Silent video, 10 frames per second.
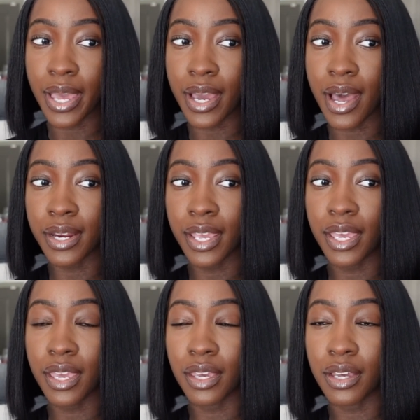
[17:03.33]
I got
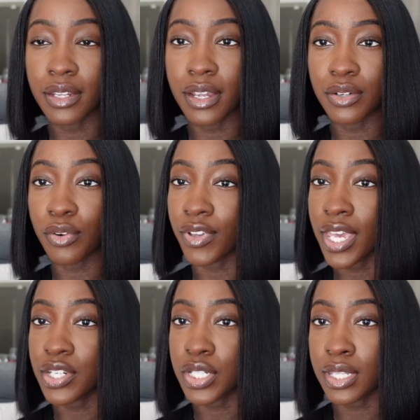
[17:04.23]
a
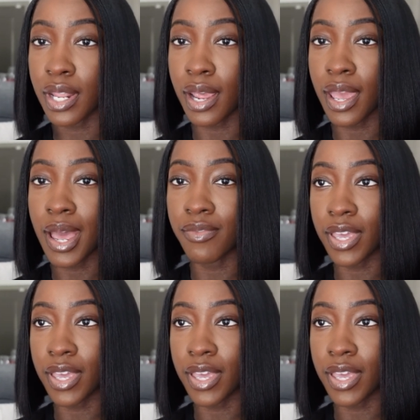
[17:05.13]
notification that I have